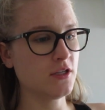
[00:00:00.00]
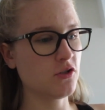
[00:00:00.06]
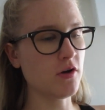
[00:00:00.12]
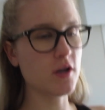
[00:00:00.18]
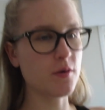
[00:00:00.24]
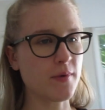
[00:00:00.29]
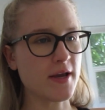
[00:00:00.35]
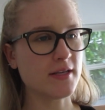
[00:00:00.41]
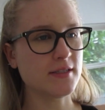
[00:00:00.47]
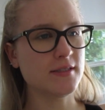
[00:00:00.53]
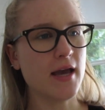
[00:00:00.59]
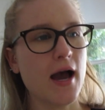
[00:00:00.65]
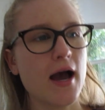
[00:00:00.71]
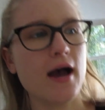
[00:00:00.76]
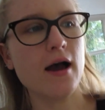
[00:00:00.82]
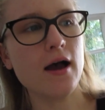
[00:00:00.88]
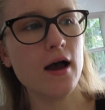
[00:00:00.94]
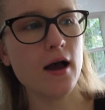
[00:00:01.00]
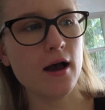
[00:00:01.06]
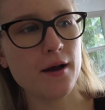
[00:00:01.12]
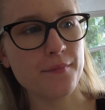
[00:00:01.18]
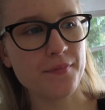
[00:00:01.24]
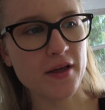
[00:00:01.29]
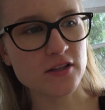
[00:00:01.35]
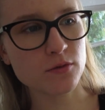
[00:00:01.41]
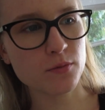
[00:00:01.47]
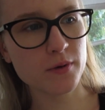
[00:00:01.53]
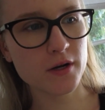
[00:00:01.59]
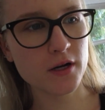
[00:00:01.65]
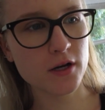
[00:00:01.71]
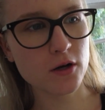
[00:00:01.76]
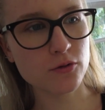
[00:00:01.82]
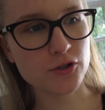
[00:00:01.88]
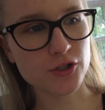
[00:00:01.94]
So anyways, yeah, um, that's what we're
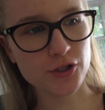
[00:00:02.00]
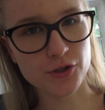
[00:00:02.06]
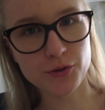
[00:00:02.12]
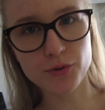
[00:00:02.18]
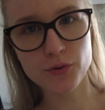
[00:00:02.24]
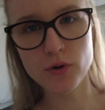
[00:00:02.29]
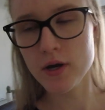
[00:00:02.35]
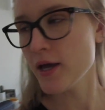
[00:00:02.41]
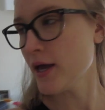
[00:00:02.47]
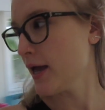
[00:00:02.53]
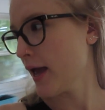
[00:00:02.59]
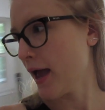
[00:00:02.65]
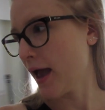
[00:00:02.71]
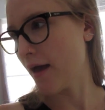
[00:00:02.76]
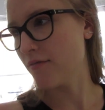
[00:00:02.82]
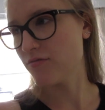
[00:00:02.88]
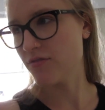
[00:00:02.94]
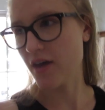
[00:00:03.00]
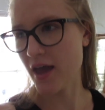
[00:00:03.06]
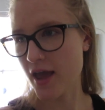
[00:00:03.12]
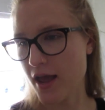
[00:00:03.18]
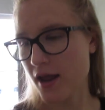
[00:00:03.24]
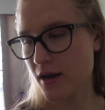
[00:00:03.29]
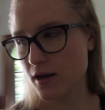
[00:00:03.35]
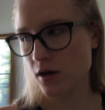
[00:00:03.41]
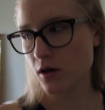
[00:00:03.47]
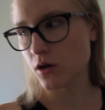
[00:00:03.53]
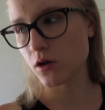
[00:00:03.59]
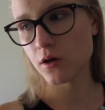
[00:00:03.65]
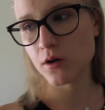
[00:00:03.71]
gonna go do. And then